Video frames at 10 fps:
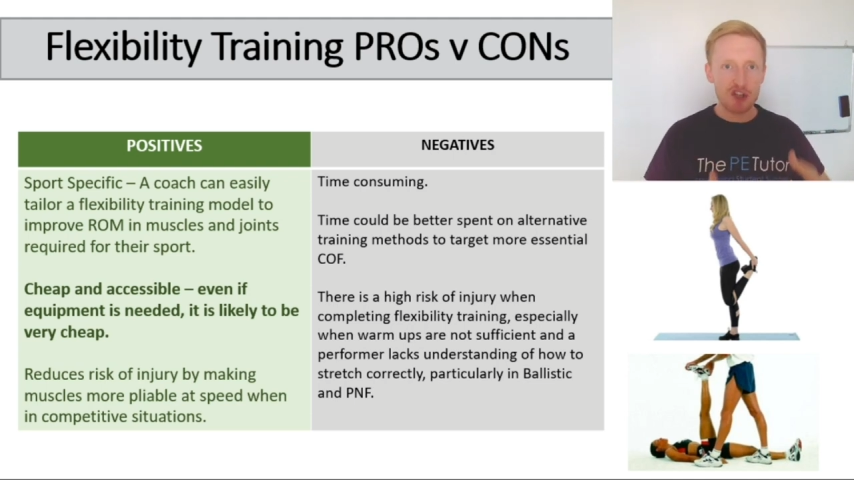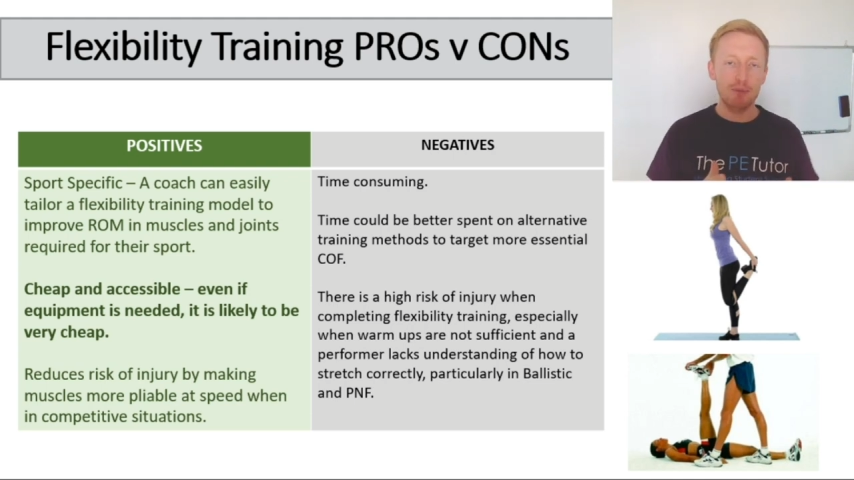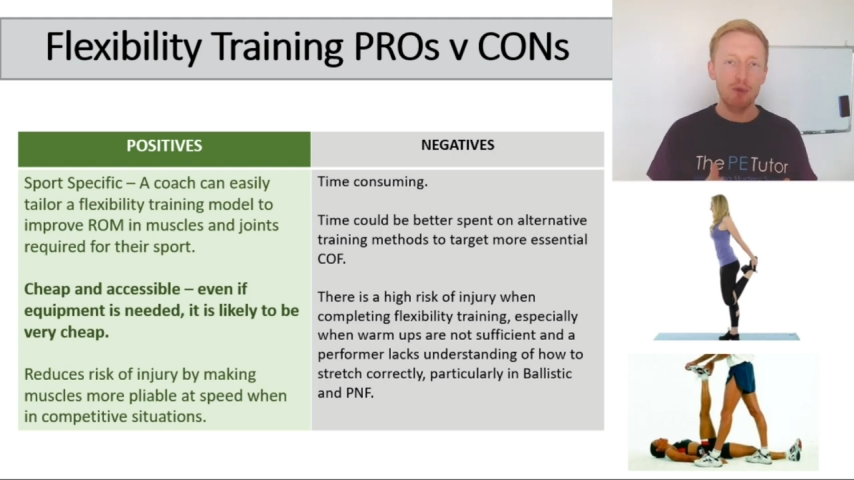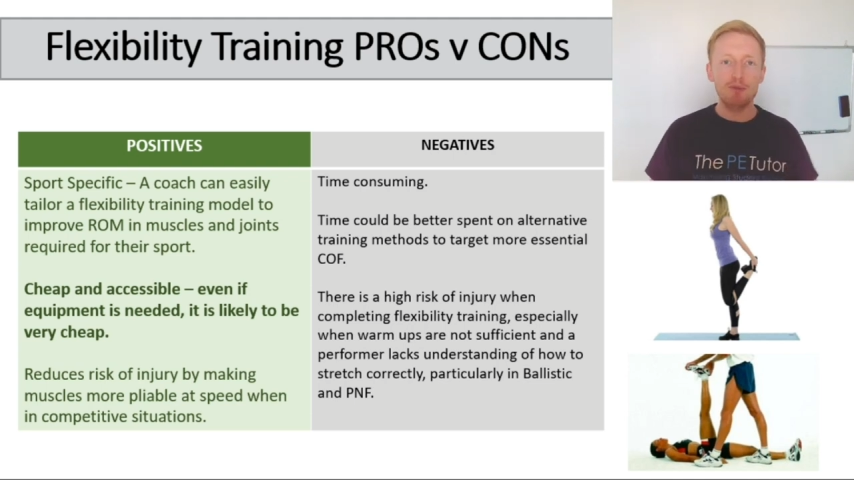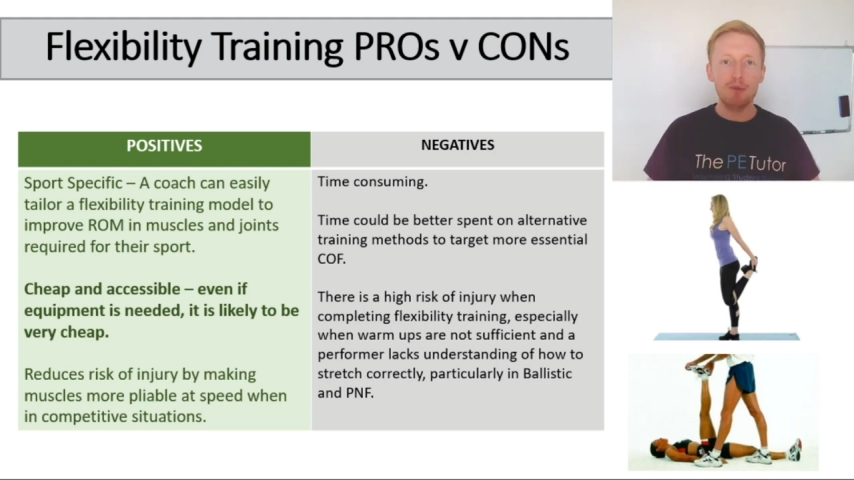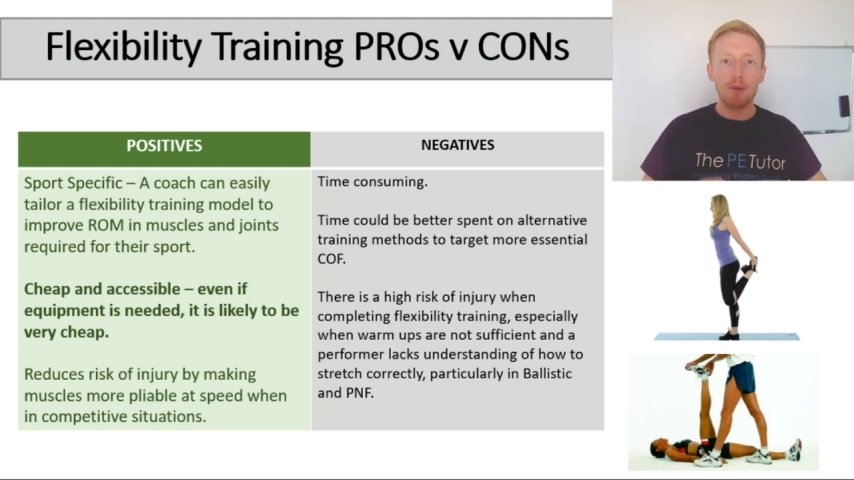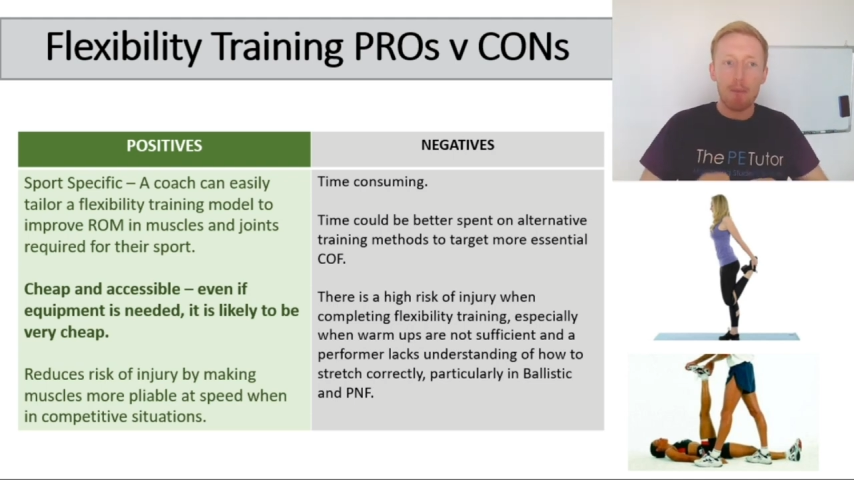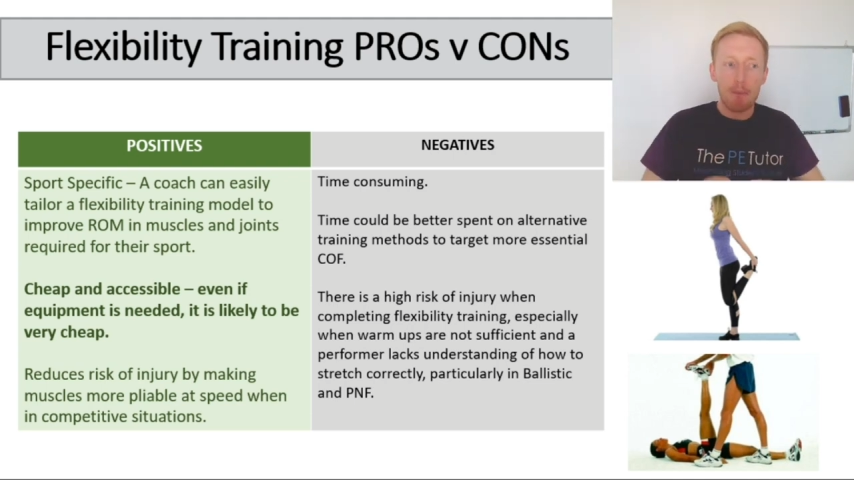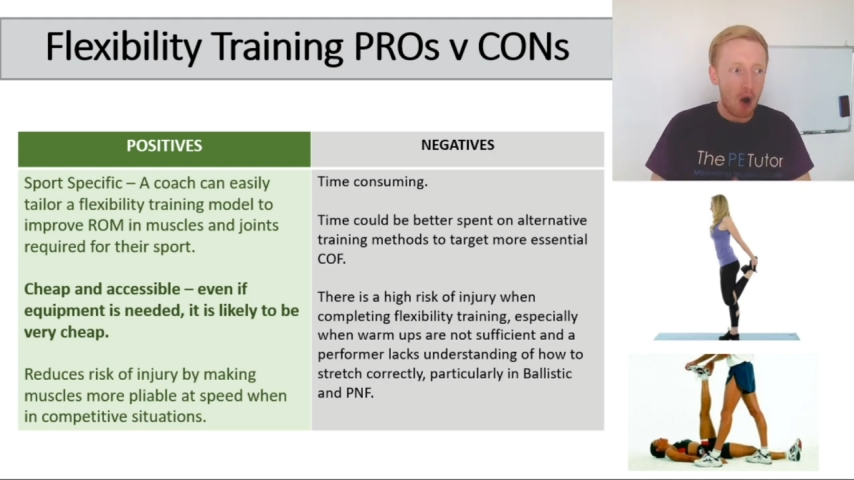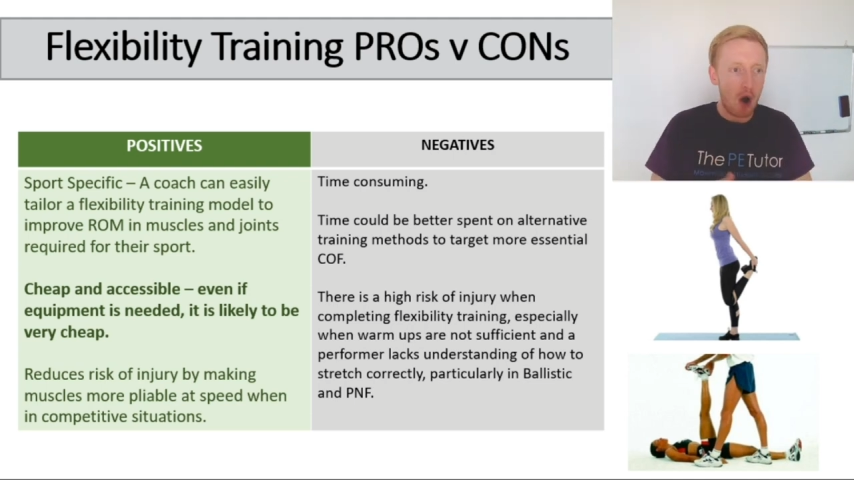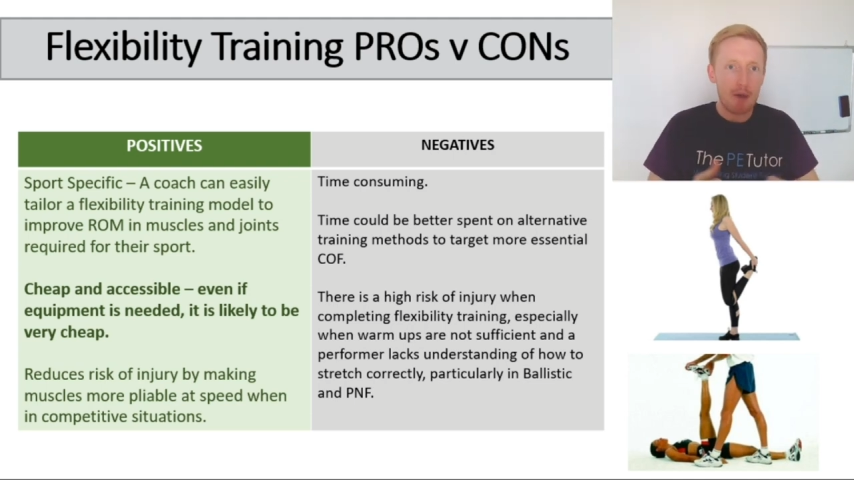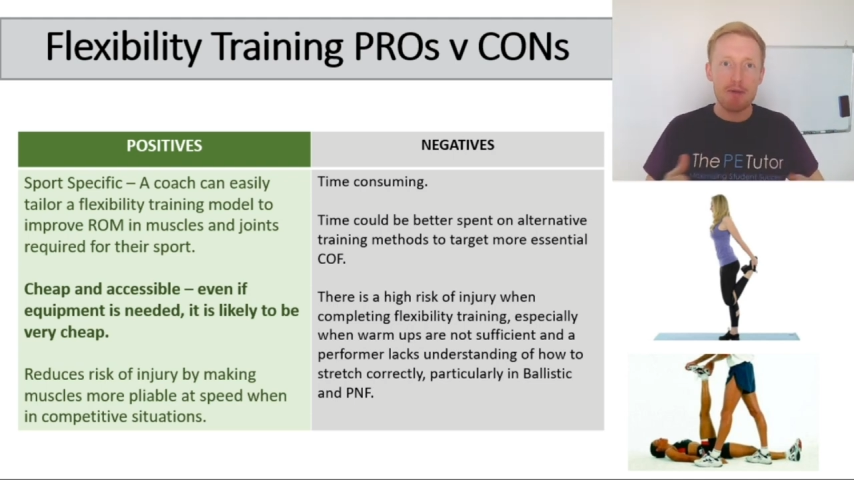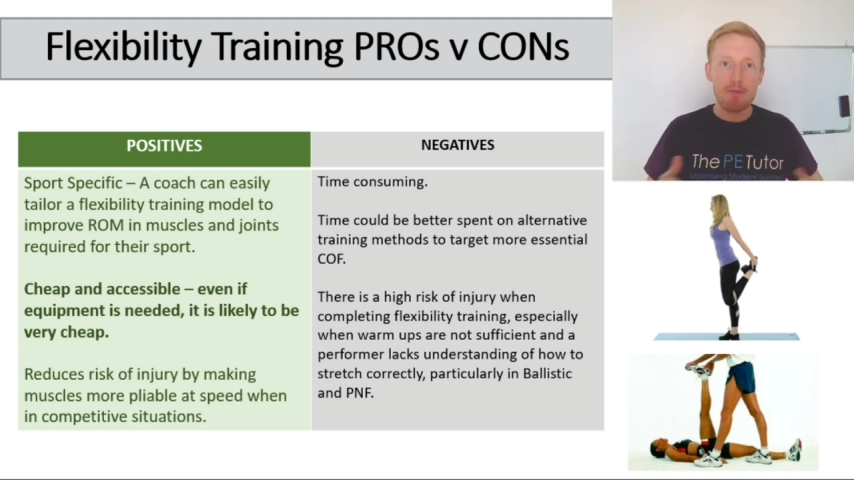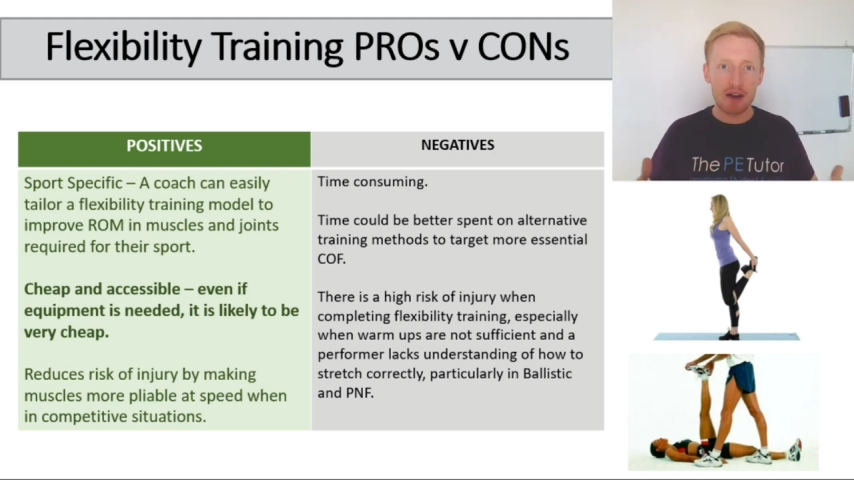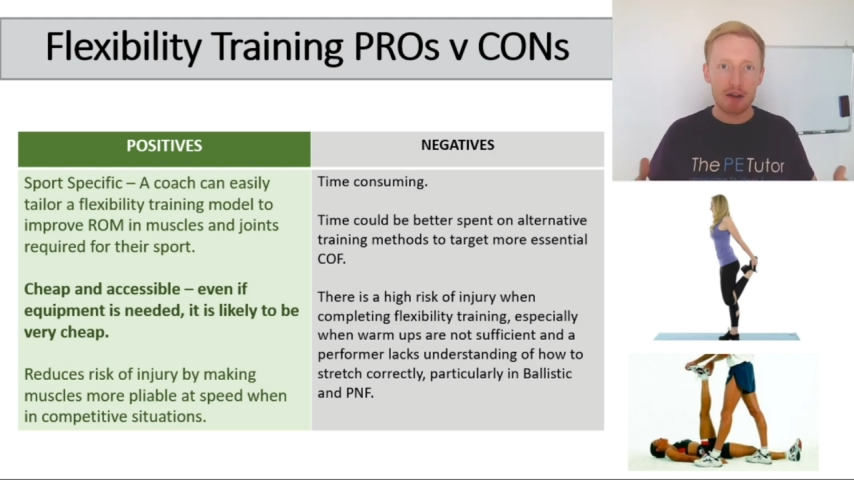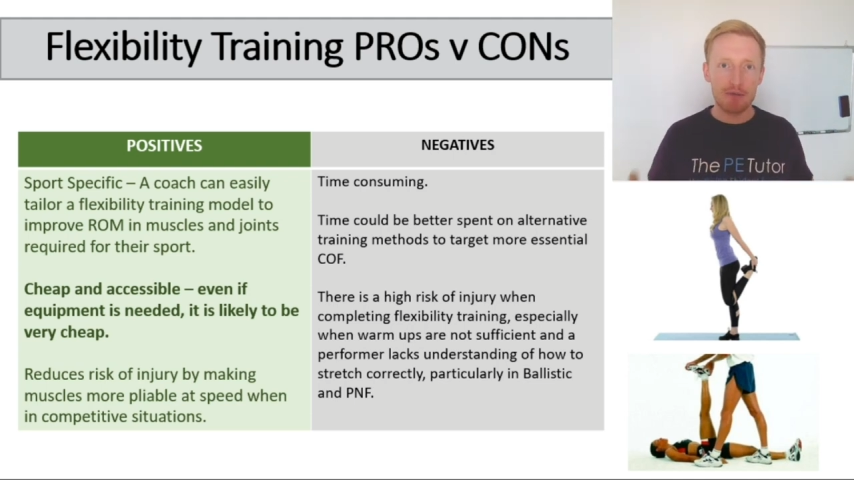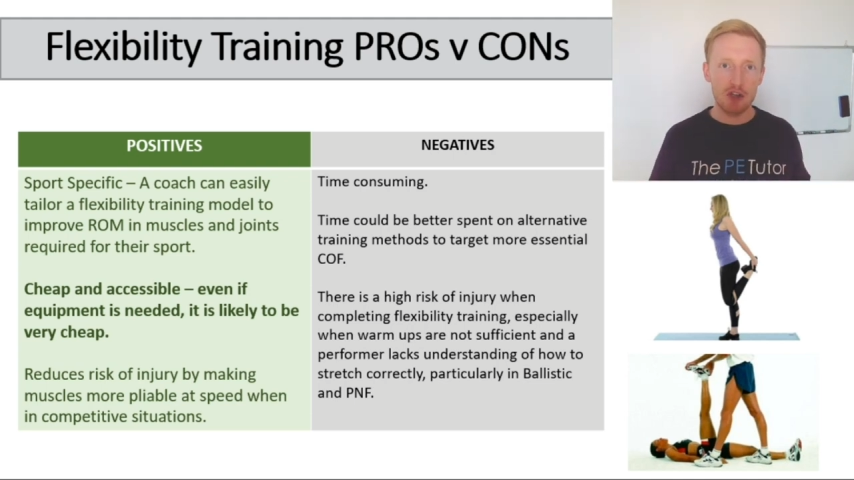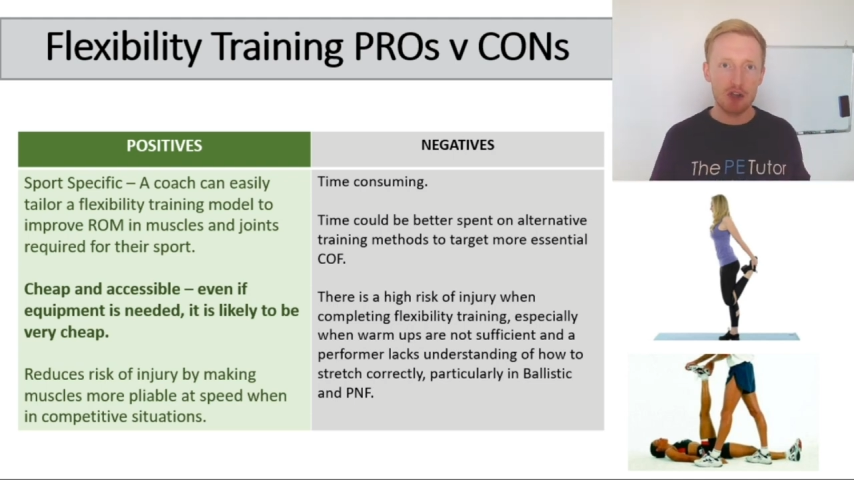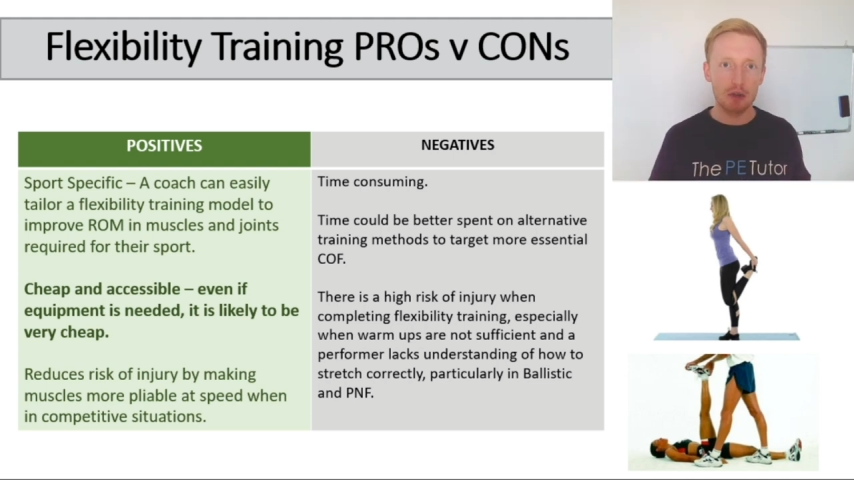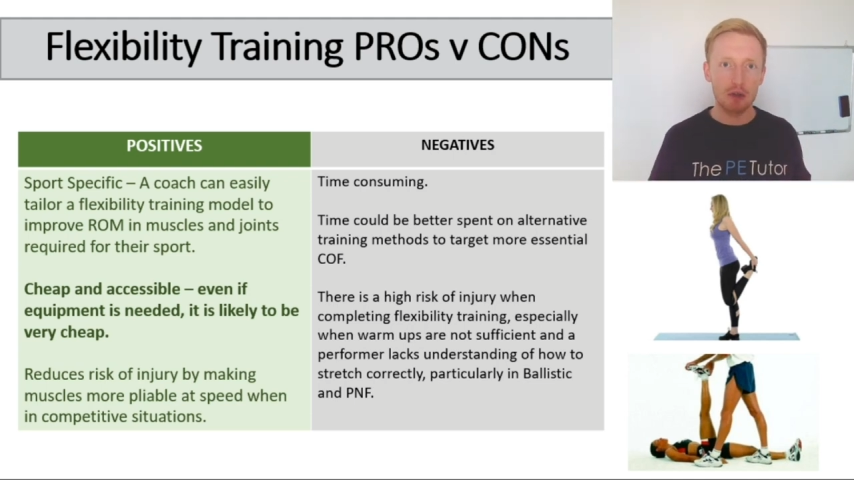movement might be beneficial.